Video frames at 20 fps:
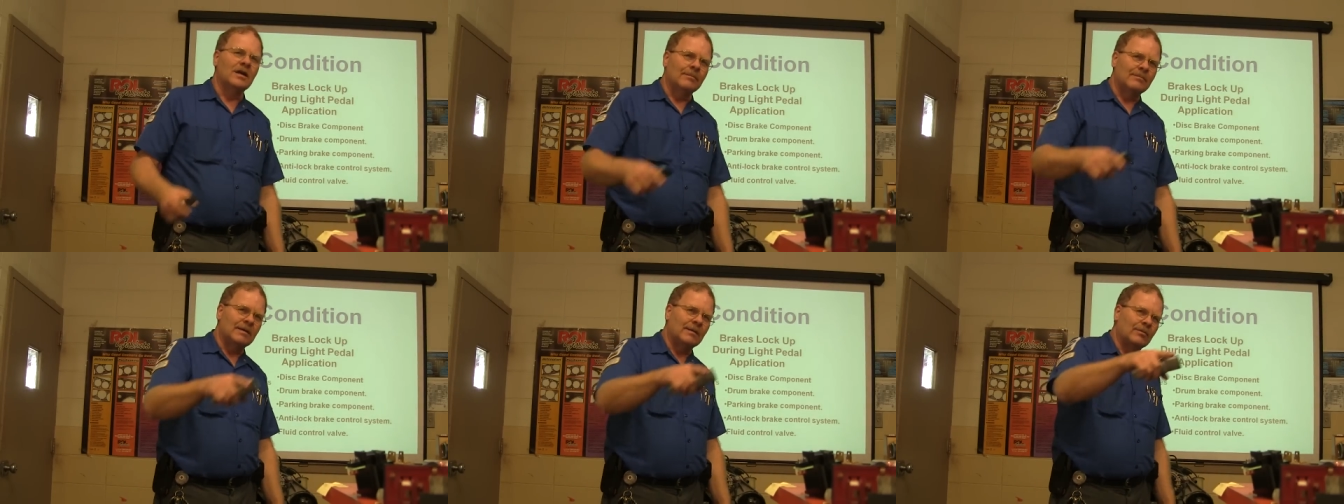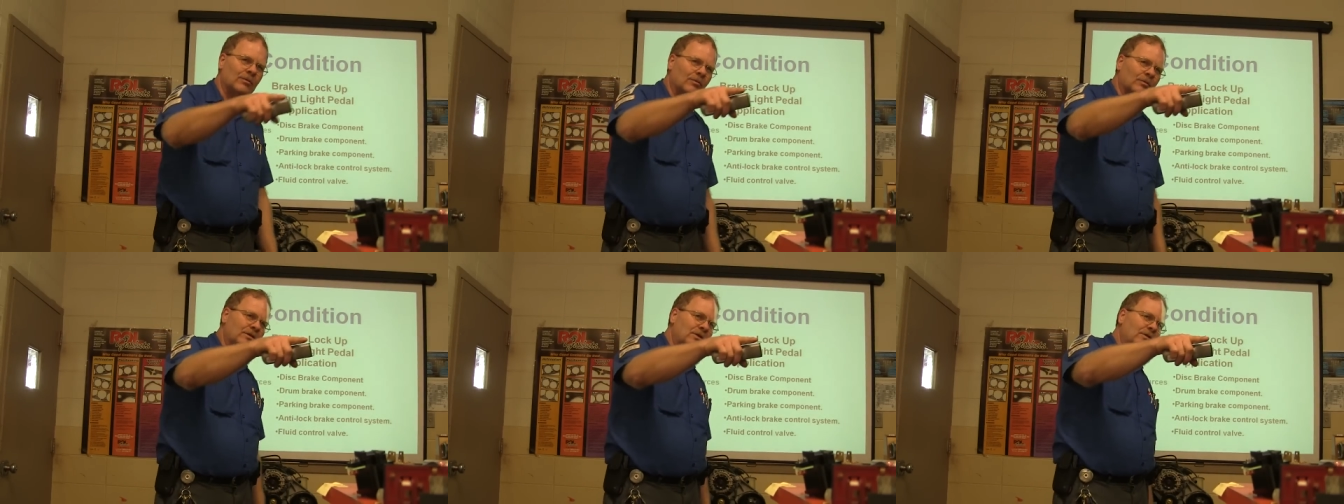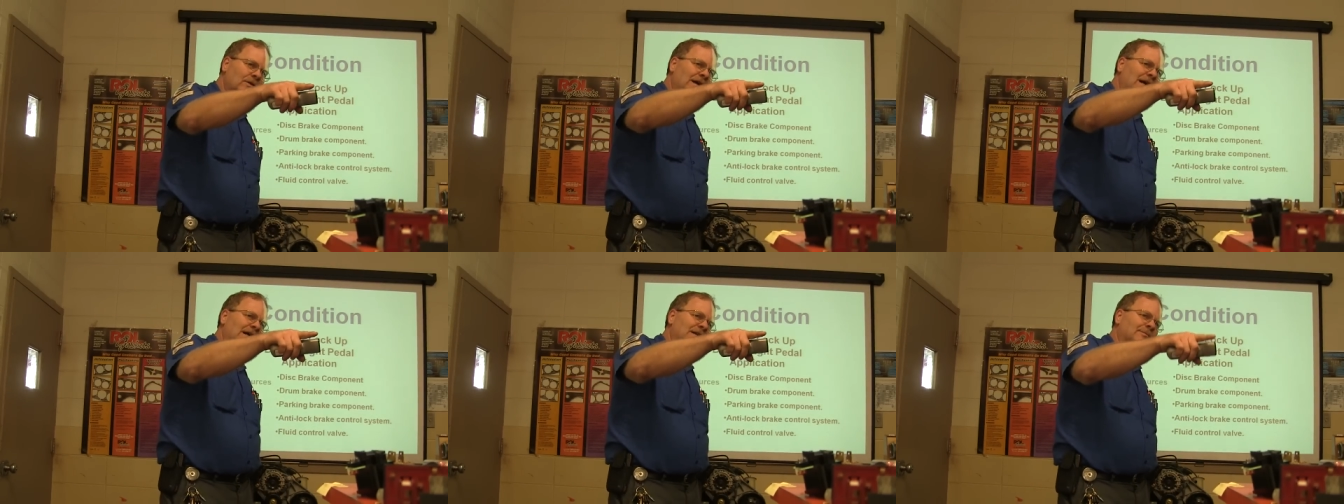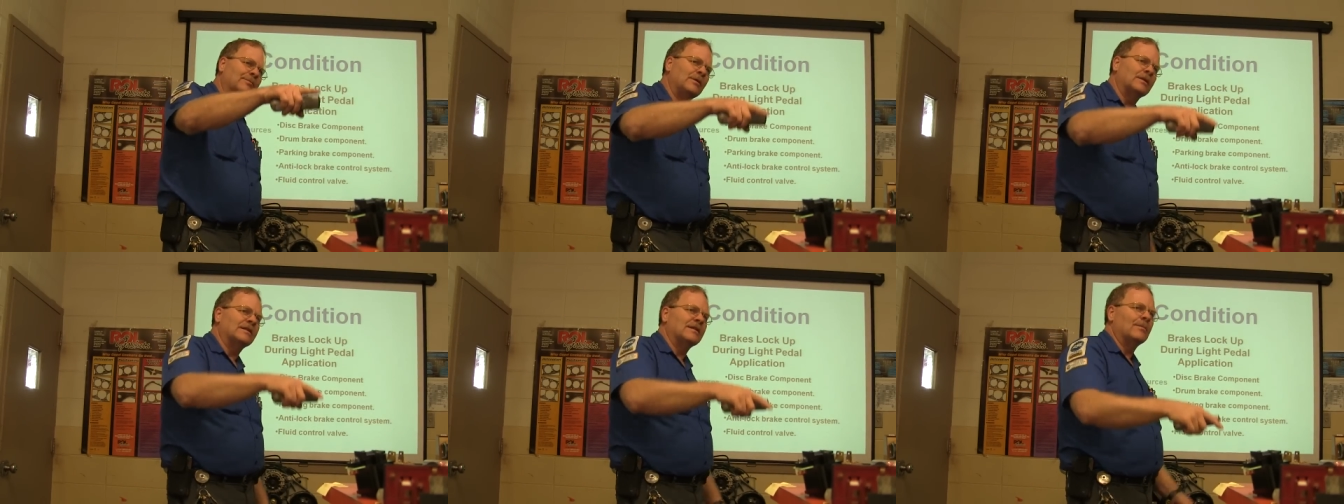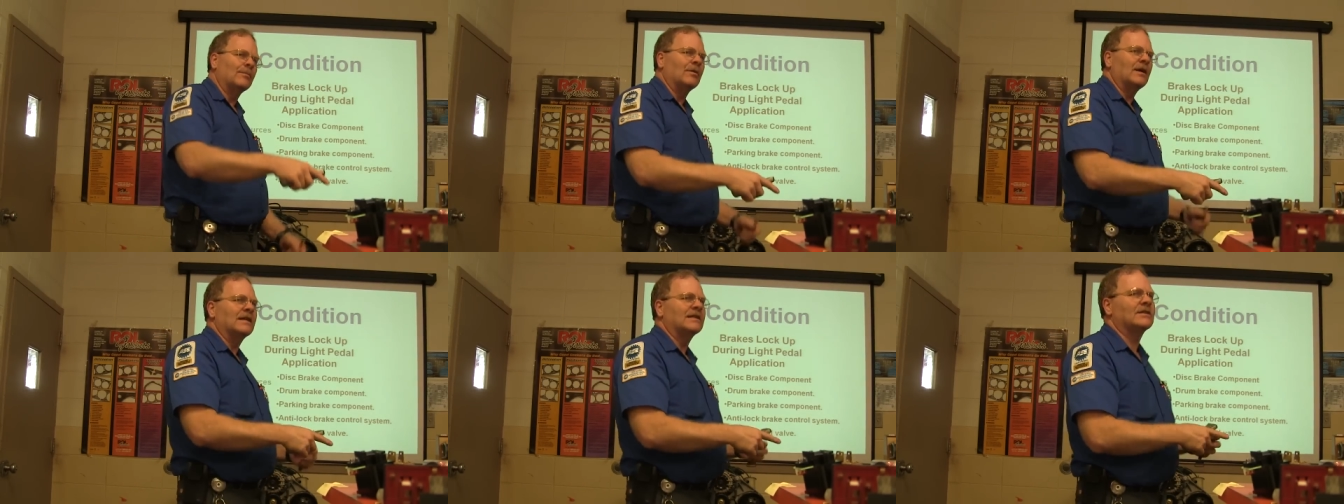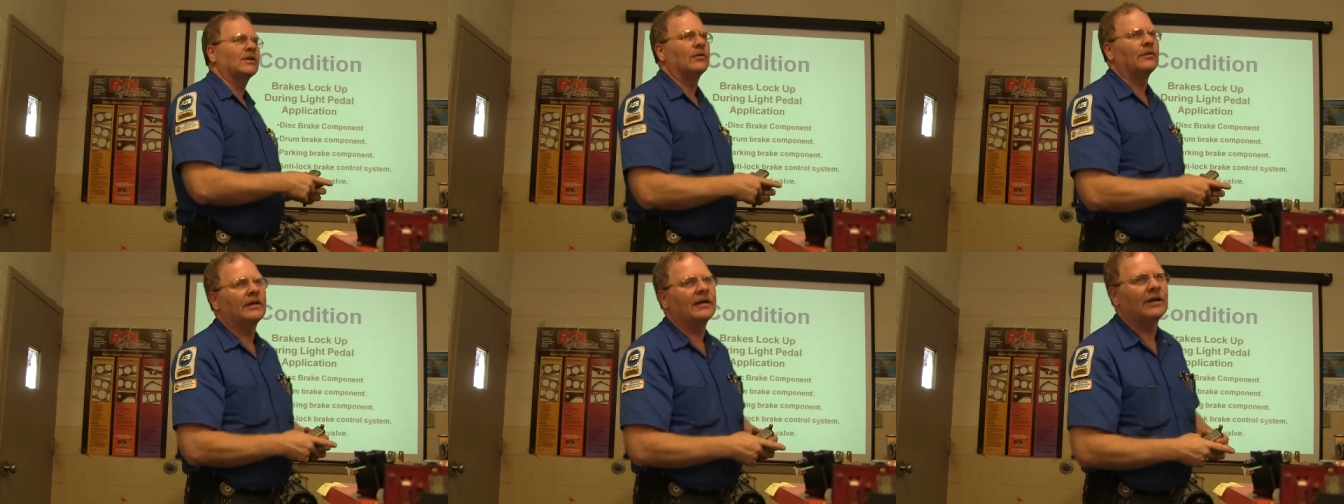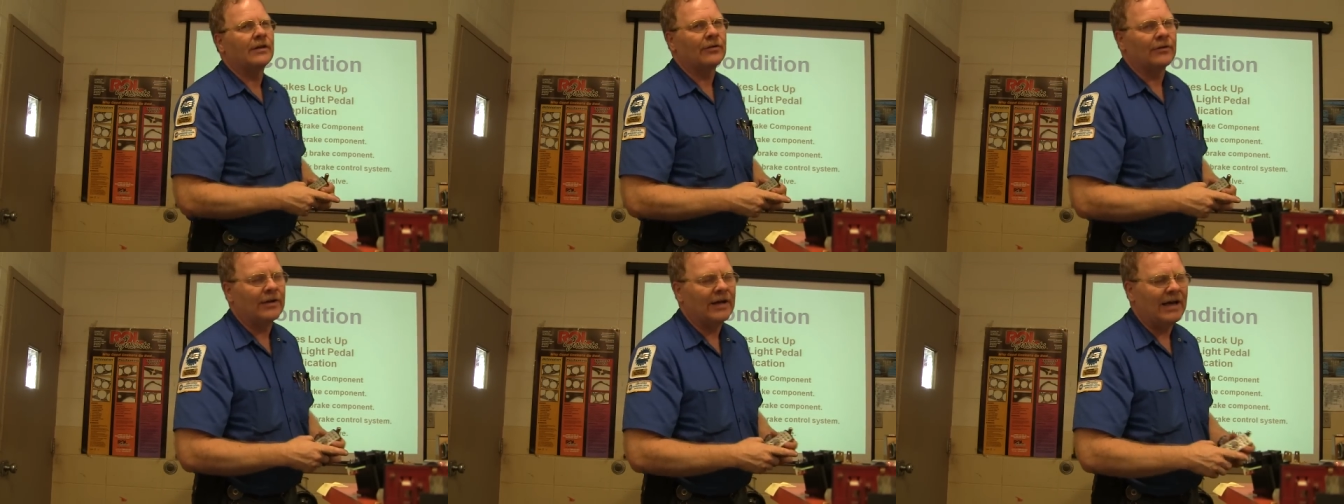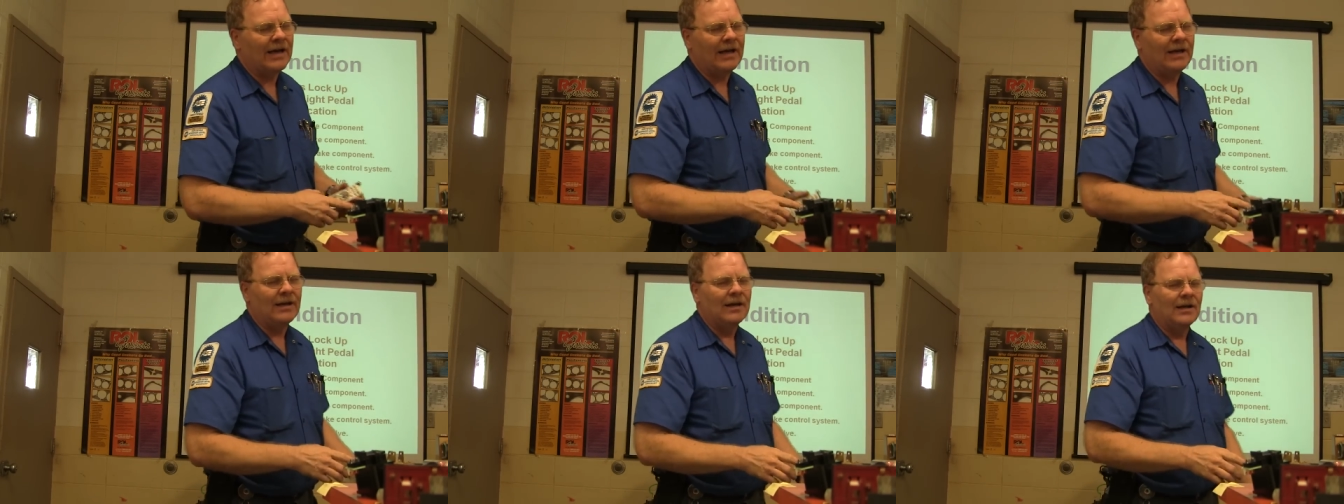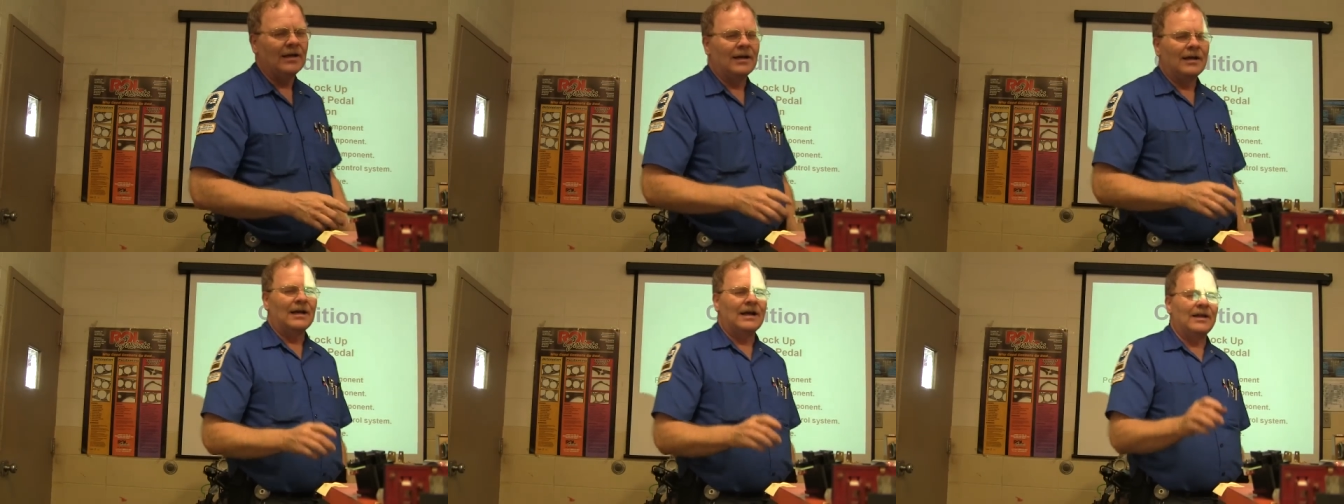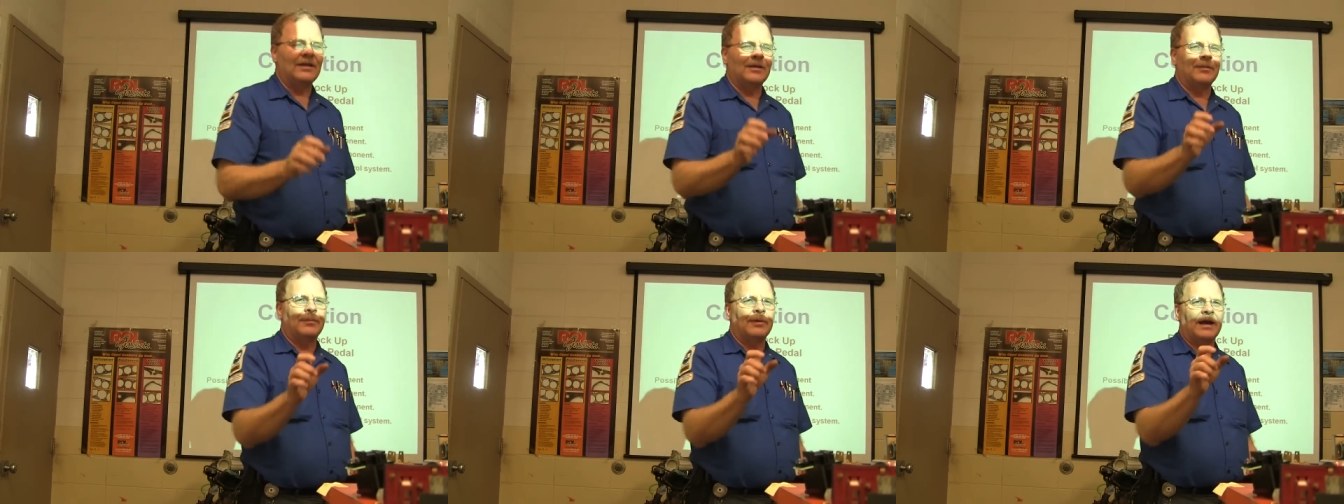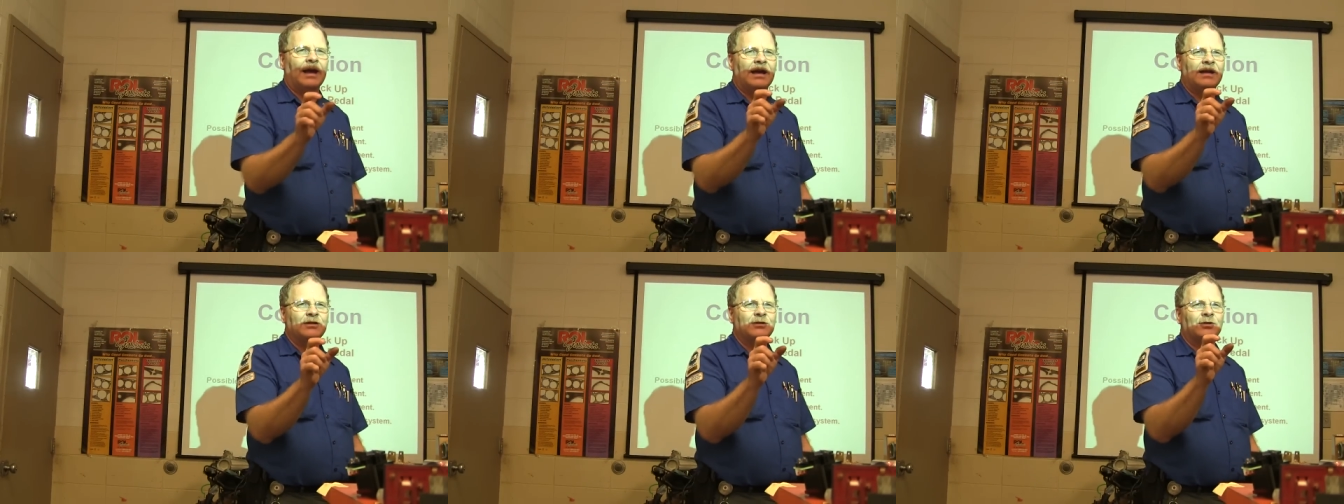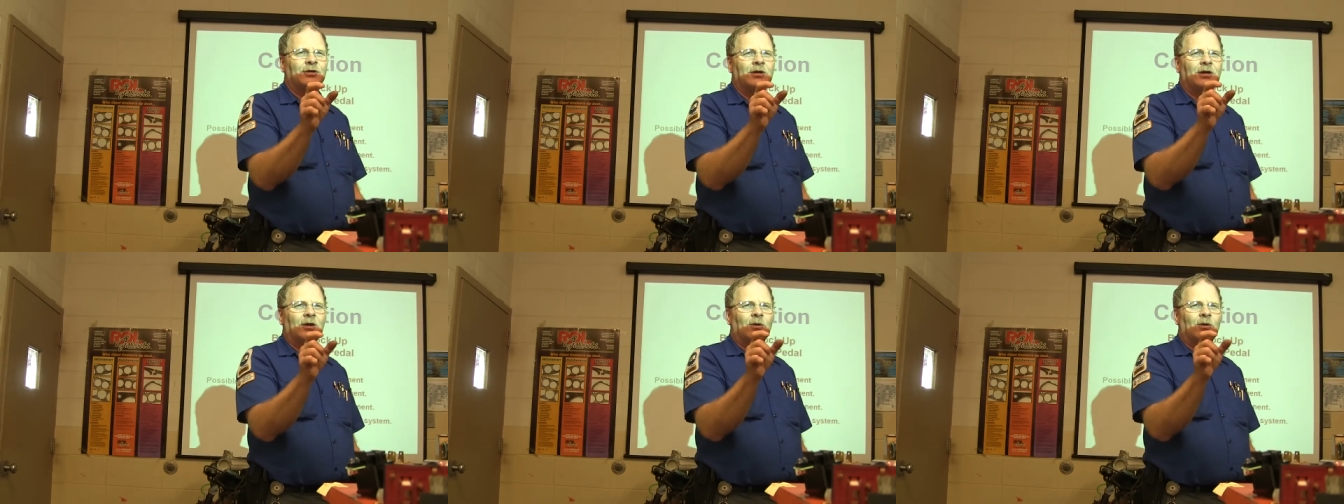Remember when you guys put them brakes on the other day and the pads